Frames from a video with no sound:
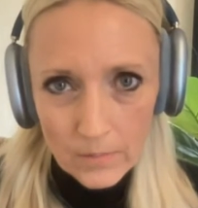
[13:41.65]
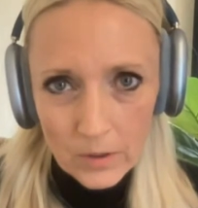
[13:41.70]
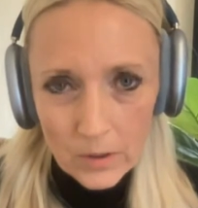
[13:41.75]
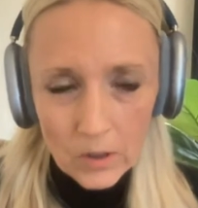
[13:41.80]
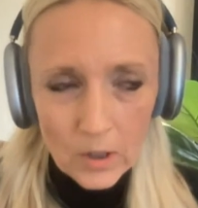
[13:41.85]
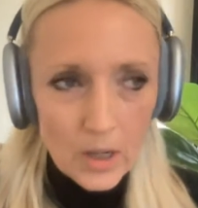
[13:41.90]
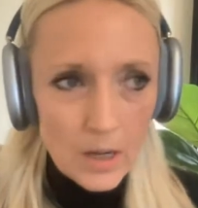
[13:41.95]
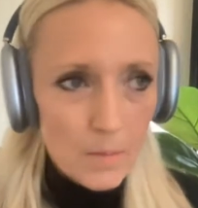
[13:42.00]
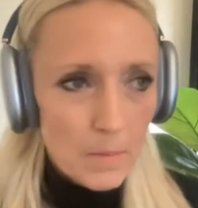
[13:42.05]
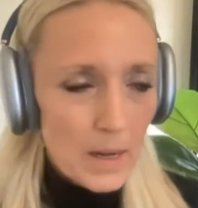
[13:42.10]

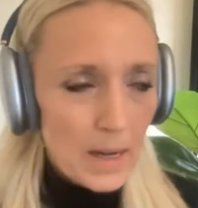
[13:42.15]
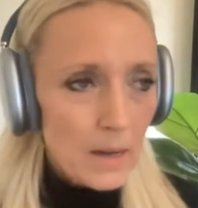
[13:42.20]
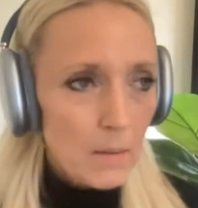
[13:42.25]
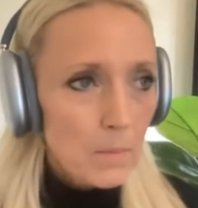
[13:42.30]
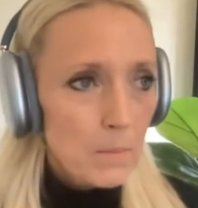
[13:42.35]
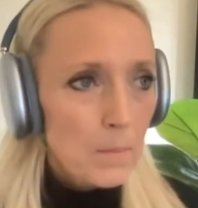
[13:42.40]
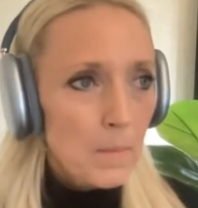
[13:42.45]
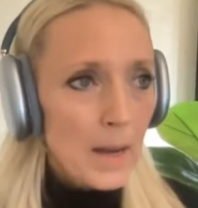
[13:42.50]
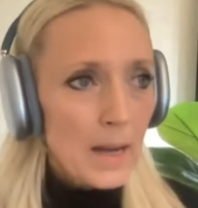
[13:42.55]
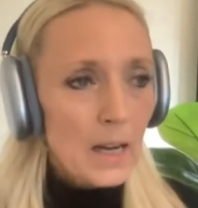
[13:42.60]
you're going to
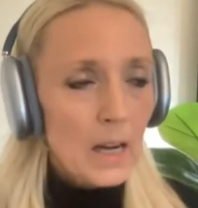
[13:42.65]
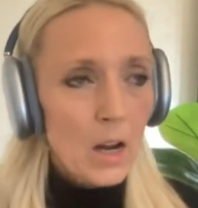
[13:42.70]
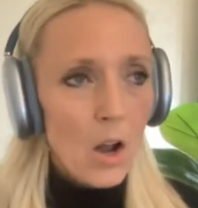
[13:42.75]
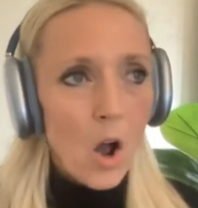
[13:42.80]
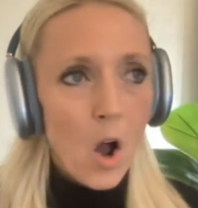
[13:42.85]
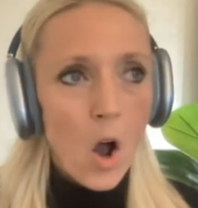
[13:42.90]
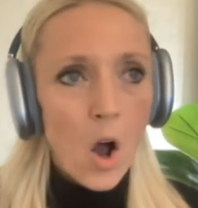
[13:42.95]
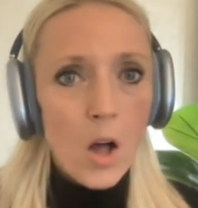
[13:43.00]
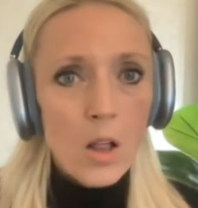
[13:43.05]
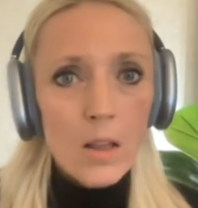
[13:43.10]
make making
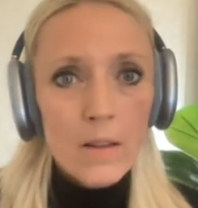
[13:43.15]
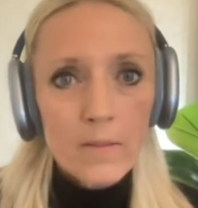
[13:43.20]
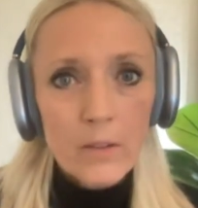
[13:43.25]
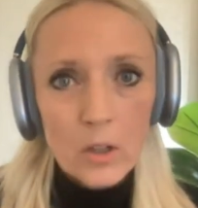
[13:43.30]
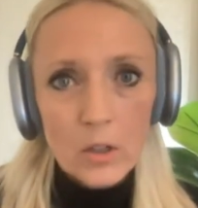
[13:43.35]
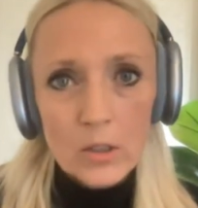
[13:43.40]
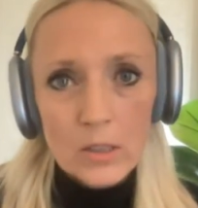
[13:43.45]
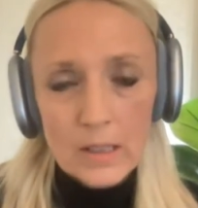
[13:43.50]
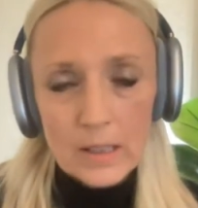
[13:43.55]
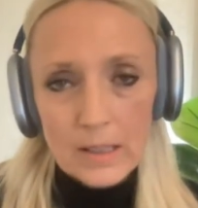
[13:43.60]
all of
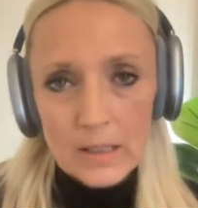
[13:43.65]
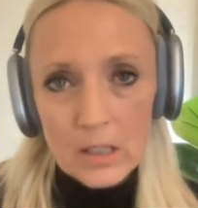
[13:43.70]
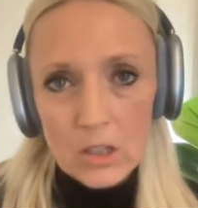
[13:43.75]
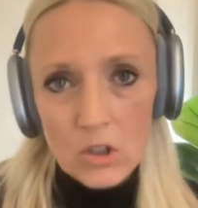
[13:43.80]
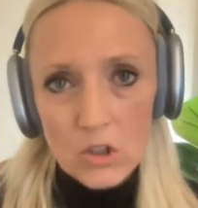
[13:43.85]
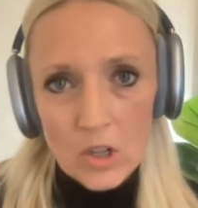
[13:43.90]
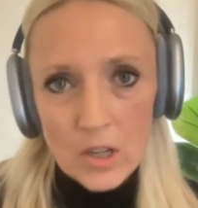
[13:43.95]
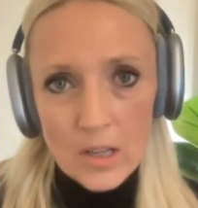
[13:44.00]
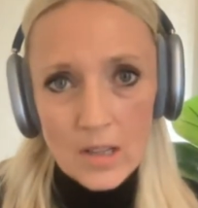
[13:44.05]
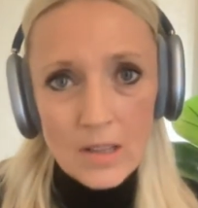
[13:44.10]
your
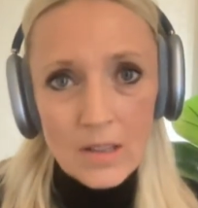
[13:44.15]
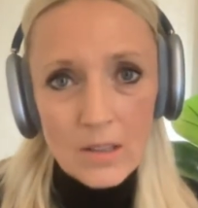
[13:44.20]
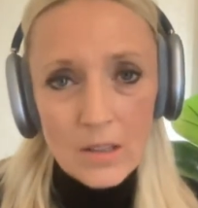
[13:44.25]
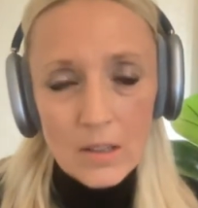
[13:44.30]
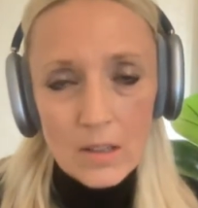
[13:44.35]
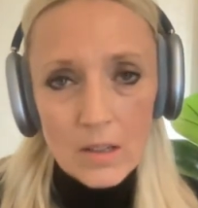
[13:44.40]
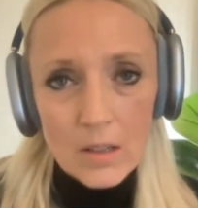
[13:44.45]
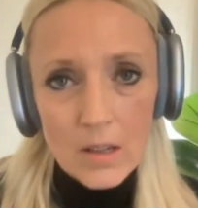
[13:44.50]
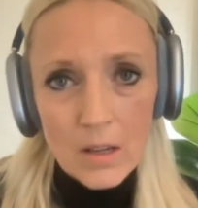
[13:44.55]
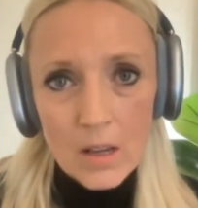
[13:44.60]

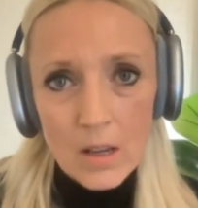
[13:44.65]
decisions